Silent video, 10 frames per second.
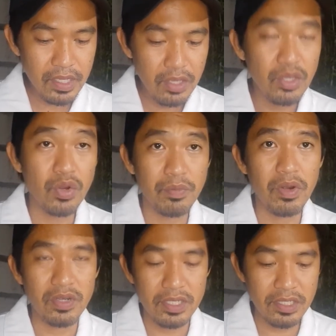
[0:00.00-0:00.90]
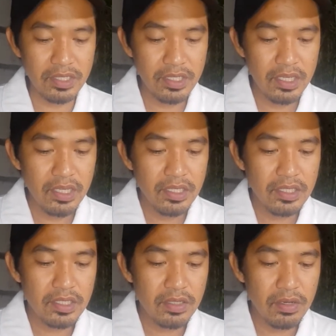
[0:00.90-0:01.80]
your progress.
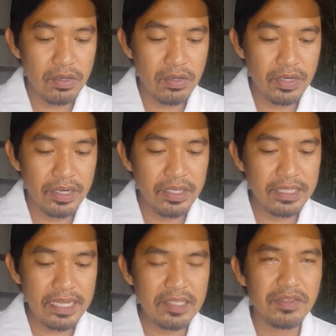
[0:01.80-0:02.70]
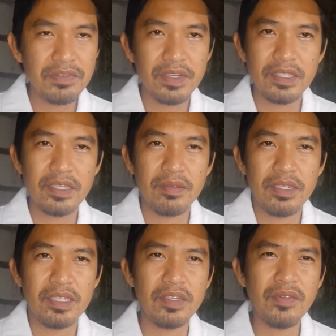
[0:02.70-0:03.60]
So regarding tax refunds, and
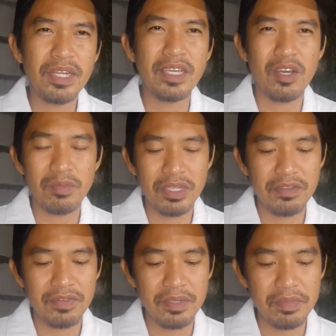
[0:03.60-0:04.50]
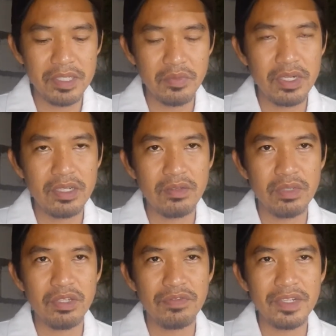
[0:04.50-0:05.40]
it's not really common in the Philippines. Well,
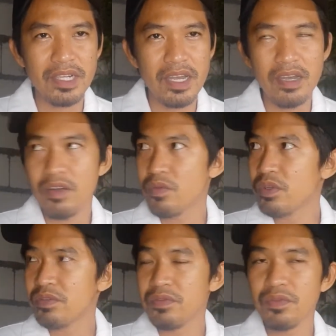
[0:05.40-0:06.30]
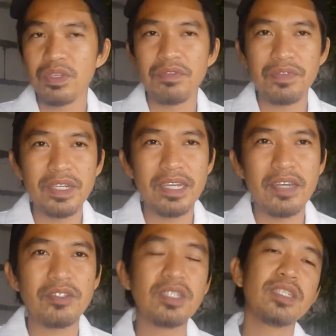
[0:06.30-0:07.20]
when you fill
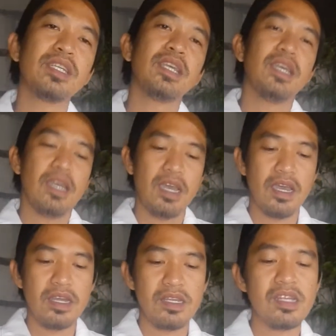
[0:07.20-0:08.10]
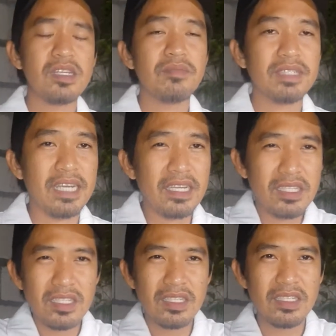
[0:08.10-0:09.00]
out an income
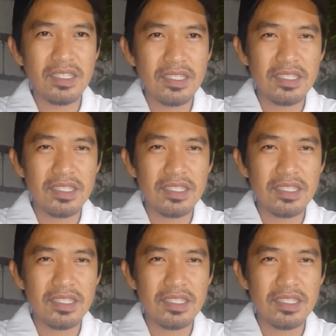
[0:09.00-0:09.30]
tax